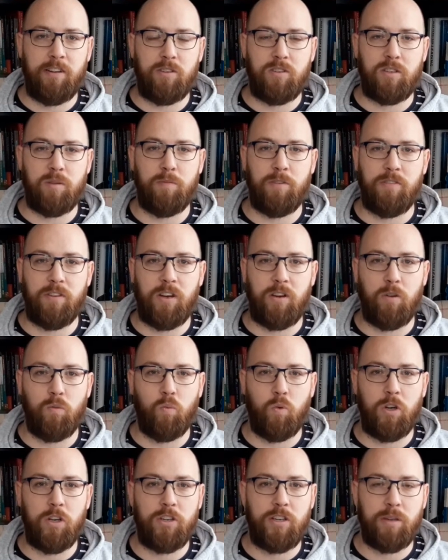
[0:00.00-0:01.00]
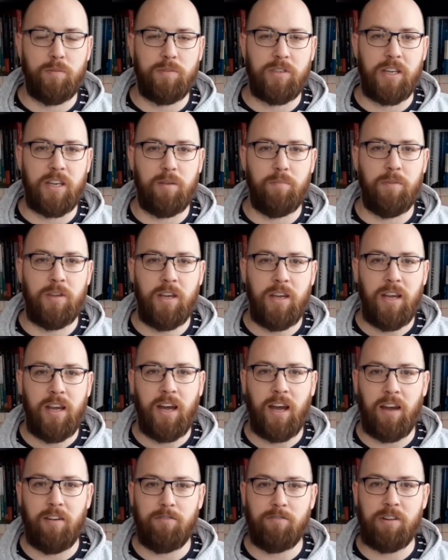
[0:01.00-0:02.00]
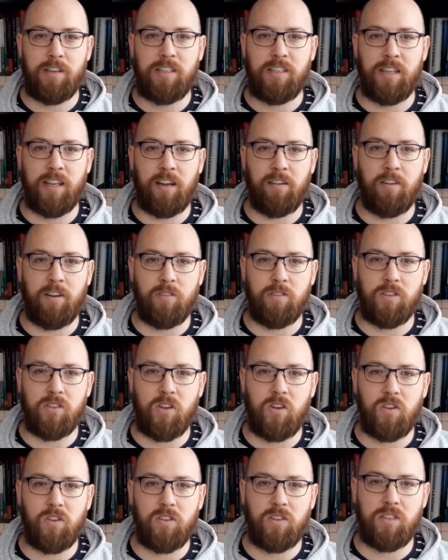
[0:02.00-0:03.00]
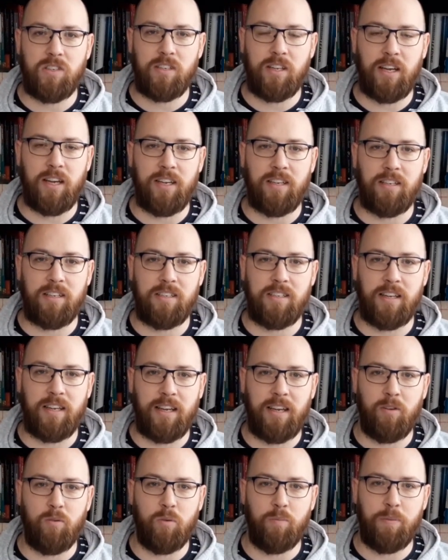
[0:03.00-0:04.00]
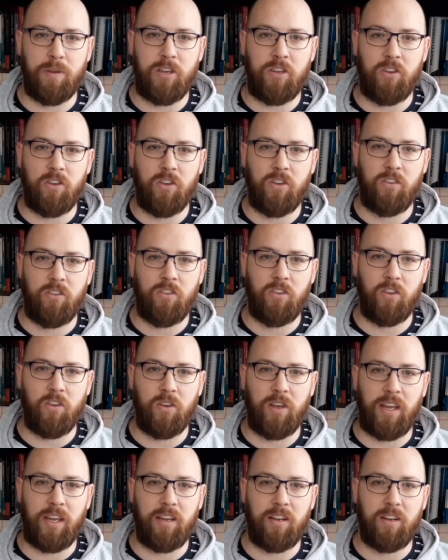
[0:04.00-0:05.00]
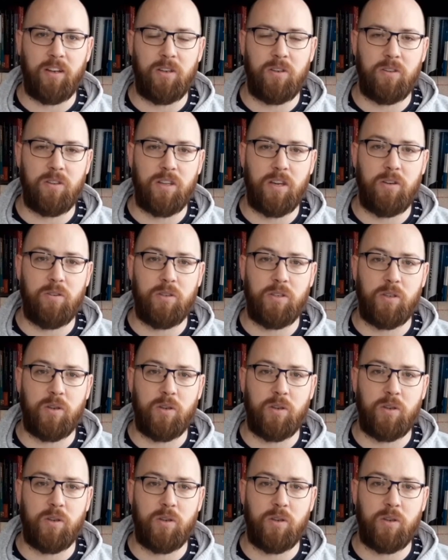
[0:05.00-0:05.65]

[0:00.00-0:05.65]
Some of our worship team have written their own songs, and it would be good to include those.